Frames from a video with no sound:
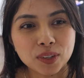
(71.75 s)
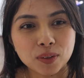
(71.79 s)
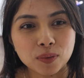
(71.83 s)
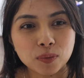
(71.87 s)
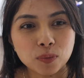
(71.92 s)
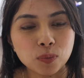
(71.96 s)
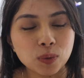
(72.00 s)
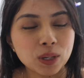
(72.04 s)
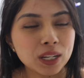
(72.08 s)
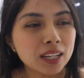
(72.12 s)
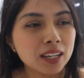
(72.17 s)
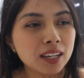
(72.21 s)

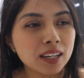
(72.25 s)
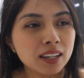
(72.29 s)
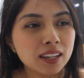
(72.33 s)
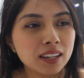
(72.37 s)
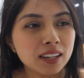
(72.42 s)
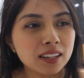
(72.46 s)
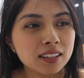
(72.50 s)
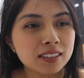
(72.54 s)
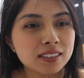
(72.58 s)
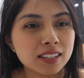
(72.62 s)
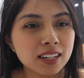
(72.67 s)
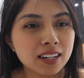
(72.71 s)

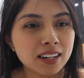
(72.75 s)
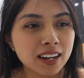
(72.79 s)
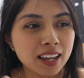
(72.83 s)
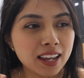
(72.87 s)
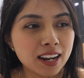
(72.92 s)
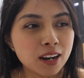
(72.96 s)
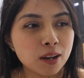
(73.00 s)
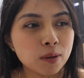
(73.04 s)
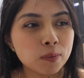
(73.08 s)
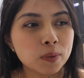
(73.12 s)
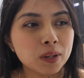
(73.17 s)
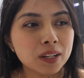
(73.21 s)
we didn't
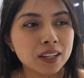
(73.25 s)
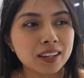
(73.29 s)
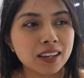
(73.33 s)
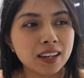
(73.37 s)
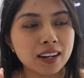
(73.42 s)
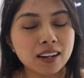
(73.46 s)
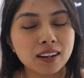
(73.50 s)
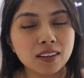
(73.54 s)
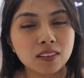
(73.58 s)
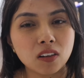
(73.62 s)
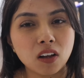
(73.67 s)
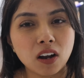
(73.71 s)
end up
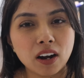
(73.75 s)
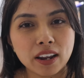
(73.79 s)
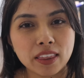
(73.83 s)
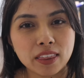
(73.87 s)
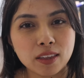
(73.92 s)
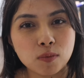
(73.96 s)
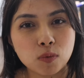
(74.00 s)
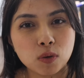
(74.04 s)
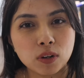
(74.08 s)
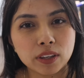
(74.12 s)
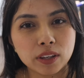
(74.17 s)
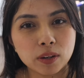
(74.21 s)
getting a lot of
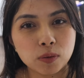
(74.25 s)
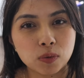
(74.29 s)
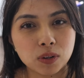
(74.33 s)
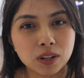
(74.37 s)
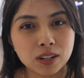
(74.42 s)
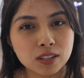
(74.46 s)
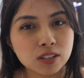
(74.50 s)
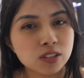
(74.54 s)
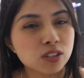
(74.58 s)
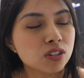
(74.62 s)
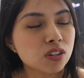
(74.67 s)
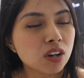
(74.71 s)
them while they were
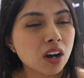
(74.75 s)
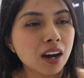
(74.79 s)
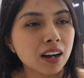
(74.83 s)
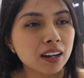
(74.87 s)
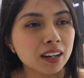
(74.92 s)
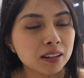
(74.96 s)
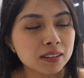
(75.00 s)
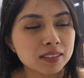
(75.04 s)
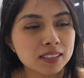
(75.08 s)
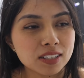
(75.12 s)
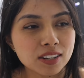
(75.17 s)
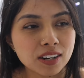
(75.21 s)
in stock
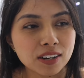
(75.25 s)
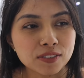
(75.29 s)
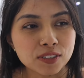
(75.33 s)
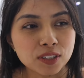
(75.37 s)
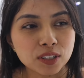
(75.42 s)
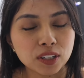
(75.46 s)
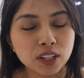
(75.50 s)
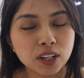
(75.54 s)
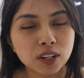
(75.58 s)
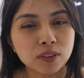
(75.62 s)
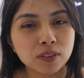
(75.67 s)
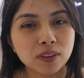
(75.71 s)
i still have to
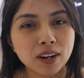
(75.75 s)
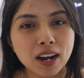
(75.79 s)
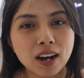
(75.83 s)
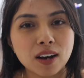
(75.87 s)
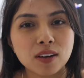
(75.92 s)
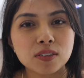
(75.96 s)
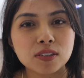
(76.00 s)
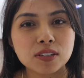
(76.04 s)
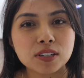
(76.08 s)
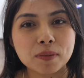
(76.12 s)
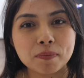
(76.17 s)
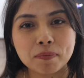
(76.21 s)
look
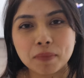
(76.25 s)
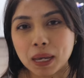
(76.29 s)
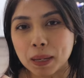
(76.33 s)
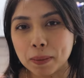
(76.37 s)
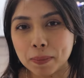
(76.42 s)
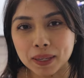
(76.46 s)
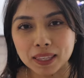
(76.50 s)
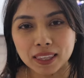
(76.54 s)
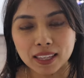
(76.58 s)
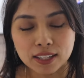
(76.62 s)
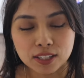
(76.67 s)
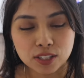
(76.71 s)
around
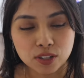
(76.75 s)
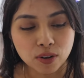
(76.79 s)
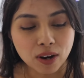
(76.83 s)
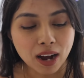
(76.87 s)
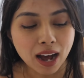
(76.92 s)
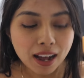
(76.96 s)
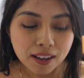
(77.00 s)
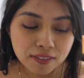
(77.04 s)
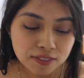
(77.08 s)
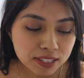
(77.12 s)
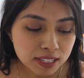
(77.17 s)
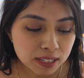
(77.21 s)
maybe they still
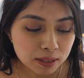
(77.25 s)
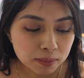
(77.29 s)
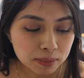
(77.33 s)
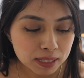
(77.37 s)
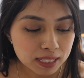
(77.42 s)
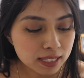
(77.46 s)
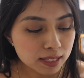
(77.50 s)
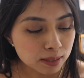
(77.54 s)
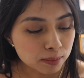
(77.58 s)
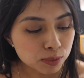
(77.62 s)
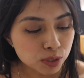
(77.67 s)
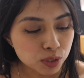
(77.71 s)
have some
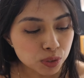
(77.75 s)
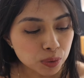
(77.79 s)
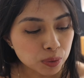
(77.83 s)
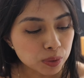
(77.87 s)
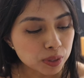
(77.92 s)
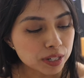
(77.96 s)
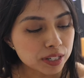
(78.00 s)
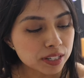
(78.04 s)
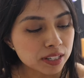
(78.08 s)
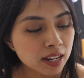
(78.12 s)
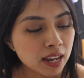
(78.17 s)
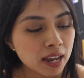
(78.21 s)
in some
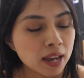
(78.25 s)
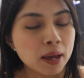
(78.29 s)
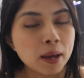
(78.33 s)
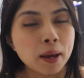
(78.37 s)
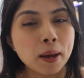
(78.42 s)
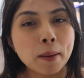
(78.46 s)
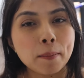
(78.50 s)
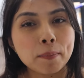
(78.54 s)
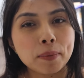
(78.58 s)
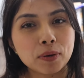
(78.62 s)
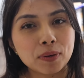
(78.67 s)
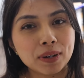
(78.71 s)
stores
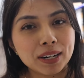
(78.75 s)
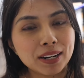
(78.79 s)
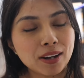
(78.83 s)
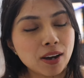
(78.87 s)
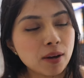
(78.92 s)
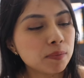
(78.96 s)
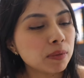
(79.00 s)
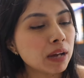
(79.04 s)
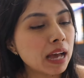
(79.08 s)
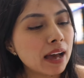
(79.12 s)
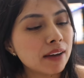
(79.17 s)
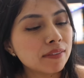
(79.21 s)
but right
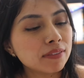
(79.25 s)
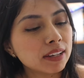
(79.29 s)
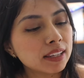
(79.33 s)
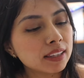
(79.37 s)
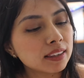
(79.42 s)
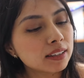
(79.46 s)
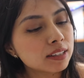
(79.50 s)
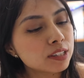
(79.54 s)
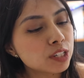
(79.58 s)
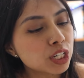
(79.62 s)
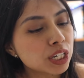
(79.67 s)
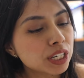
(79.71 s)
now i'm having
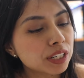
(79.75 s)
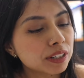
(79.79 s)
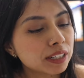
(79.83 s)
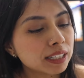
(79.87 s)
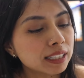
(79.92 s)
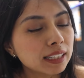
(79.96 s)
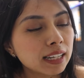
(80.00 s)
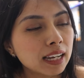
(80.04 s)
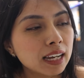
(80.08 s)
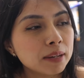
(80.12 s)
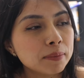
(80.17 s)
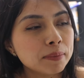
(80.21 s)
the cherry
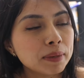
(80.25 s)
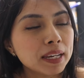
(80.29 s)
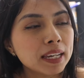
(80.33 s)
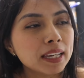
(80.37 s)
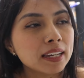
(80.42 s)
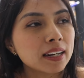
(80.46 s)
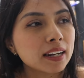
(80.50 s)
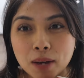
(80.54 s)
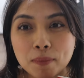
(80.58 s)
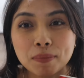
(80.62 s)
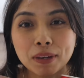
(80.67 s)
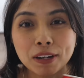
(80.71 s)

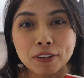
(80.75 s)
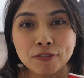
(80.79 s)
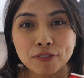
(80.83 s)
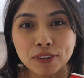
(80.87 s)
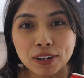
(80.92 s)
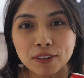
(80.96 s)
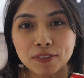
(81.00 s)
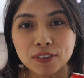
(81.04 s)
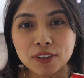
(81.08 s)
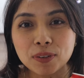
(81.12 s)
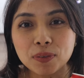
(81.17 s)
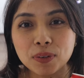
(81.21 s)
limeade my
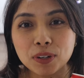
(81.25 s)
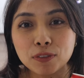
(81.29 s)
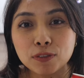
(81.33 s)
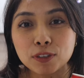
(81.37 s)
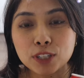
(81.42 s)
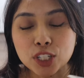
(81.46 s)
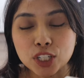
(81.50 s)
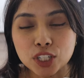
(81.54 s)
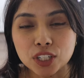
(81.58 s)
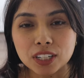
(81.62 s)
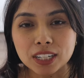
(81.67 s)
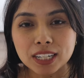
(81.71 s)
favorite one for
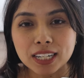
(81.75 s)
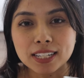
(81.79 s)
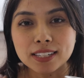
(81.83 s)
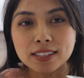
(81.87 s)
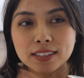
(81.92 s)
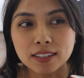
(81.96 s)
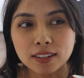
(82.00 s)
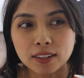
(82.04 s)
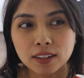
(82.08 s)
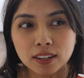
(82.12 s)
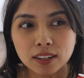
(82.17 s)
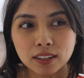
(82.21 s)
sure is
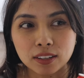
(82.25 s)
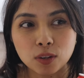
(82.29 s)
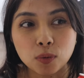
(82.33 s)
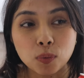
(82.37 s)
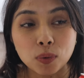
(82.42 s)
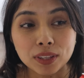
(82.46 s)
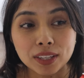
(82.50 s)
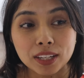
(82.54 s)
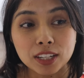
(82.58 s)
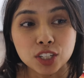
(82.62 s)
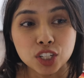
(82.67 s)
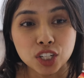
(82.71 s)
the the
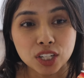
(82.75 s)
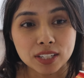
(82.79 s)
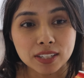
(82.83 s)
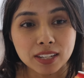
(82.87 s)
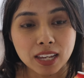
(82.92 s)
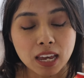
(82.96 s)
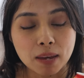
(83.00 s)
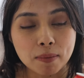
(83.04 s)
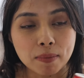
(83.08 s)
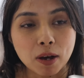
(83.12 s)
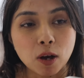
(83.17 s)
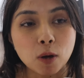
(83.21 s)
one that just
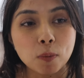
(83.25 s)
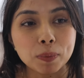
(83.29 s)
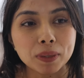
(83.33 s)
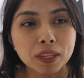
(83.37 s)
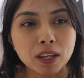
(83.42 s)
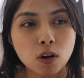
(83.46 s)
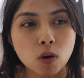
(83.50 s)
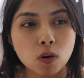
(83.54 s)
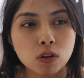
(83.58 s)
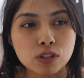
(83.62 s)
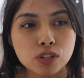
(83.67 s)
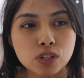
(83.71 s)
came out but
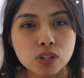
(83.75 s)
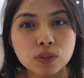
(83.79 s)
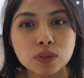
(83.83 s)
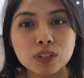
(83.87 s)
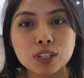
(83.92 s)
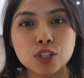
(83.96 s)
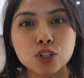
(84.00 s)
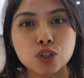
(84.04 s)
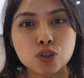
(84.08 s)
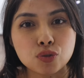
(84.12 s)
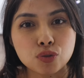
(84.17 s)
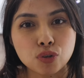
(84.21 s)
then also the
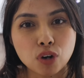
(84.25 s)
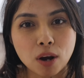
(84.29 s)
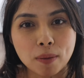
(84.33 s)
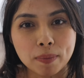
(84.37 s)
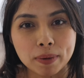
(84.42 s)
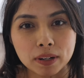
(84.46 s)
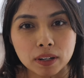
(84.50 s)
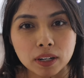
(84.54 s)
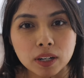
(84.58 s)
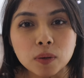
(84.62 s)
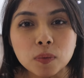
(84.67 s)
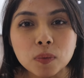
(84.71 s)

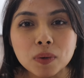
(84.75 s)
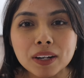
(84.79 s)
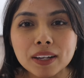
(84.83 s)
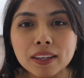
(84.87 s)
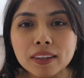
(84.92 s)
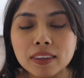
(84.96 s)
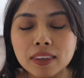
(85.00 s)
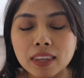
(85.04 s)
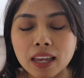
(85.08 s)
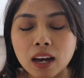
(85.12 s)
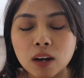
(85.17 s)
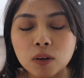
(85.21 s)
strawberry
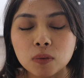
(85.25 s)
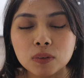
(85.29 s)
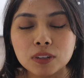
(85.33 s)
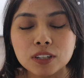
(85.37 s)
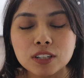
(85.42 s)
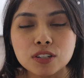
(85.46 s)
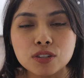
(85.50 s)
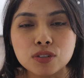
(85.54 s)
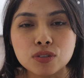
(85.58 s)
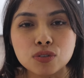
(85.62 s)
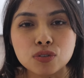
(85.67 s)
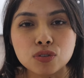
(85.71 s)
one that one
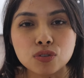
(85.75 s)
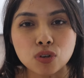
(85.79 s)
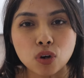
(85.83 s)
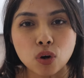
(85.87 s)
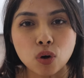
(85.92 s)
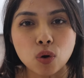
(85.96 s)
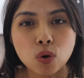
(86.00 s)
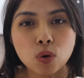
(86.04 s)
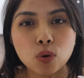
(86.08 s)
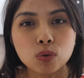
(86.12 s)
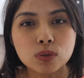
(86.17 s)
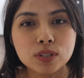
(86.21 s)
is
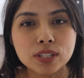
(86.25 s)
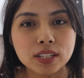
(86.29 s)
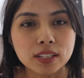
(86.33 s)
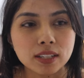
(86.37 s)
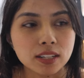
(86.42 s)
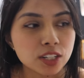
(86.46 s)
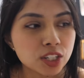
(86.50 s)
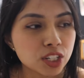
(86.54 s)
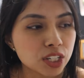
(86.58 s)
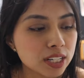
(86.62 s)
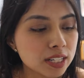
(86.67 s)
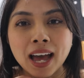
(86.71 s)
so
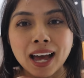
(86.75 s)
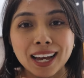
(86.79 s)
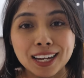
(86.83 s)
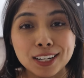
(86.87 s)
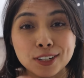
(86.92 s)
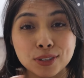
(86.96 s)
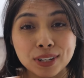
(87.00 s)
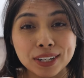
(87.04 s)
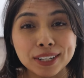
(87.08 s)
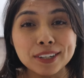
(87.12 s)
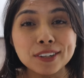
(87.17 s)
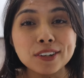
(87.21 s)
delicious i
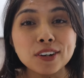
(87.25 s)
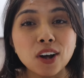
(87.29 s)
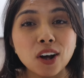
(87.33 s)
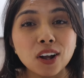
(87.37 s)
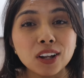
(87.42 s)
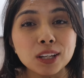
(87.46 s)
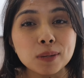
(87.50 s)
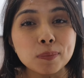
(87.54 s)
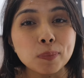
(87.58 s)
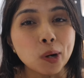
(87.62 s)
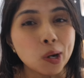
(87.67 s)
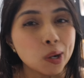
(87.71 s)
tried an
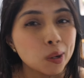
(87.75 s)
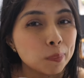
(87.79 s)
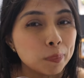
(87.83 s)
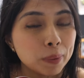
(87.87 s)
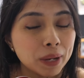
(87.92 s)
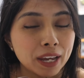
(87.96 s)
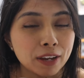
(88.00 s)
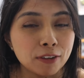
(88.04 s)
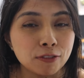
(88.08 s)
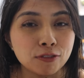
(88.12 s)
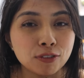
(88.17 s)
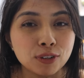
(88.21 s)
olipop
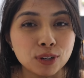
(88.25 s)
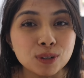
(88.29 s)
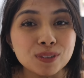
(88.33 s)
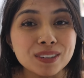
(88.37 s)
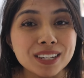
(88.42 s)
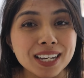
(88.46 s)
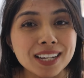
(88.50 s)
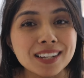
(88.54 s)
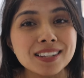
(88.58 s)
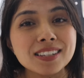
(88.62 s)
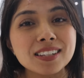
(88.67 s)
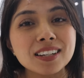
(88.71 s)
a few
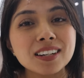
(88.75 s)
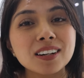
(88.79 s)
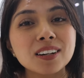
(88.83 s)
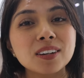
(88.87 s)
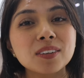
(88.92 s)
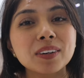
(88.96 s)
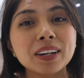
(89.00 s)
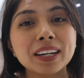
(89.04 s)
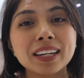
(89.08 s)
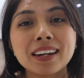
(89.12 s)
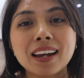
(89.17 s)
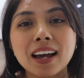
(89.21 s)
days
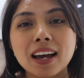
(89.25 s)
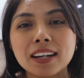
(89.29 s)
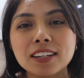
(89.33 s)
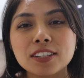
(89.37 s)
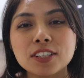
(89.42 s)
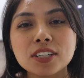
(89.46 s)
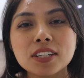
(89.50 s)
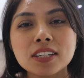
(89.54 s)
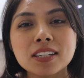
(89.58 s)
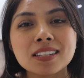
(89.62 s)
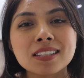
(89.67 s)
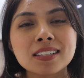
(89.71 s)
ago and i
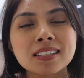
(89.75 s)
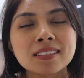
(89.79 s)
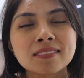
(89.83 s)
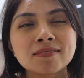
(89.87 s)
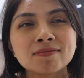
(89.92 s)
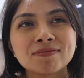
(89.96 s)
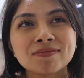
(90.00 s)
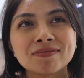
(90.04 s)
just